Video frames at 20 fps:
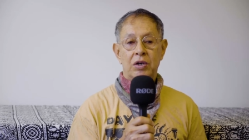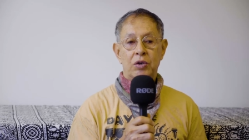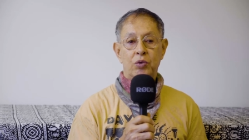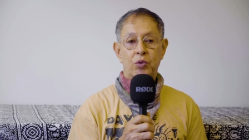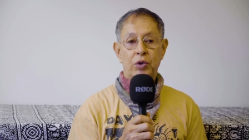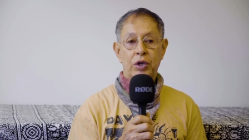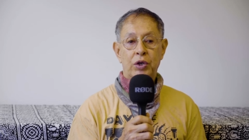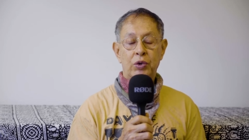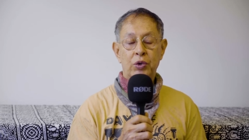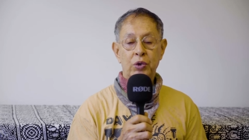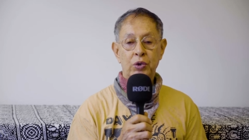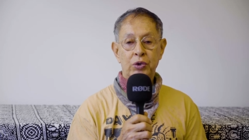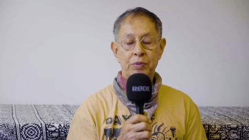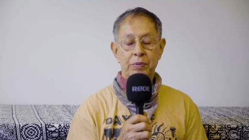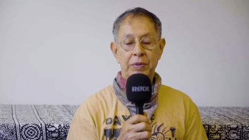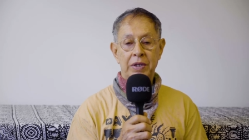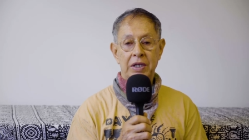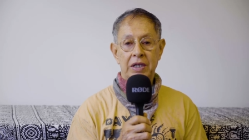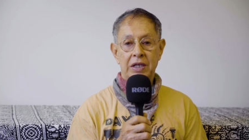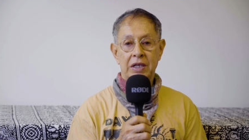recruited
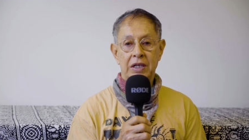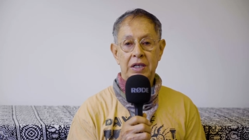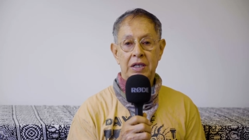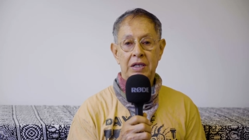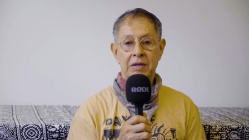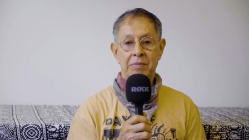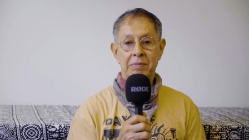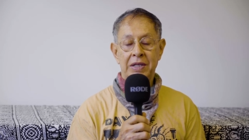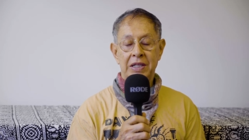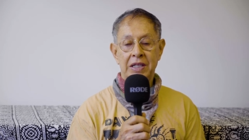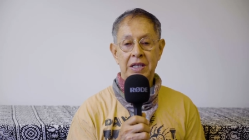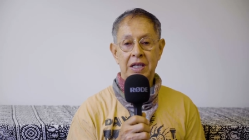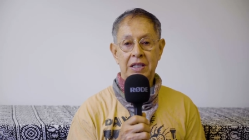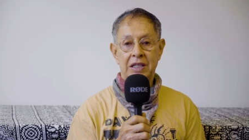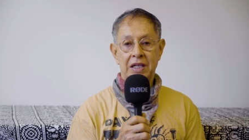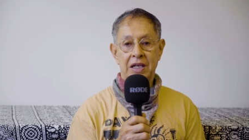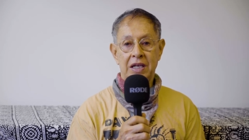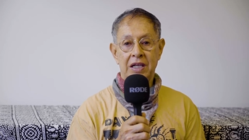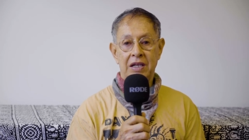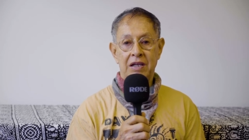me
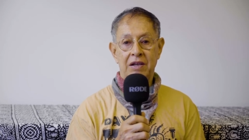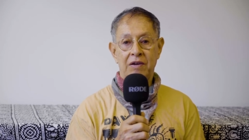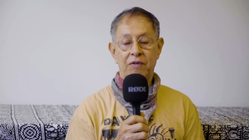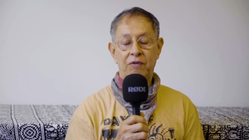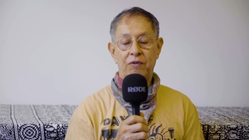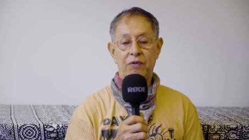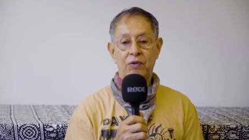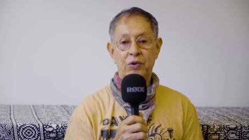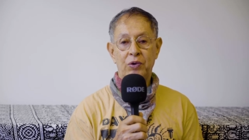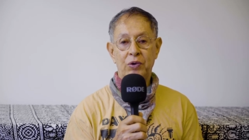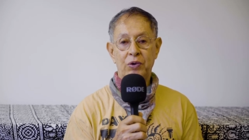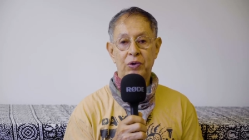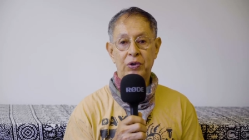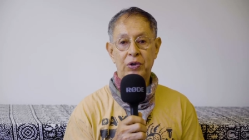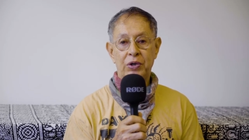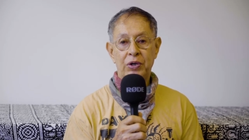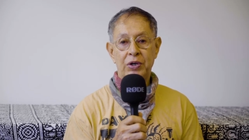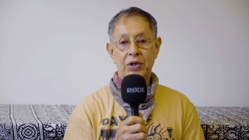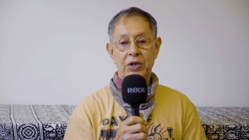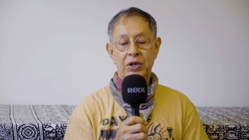immediately for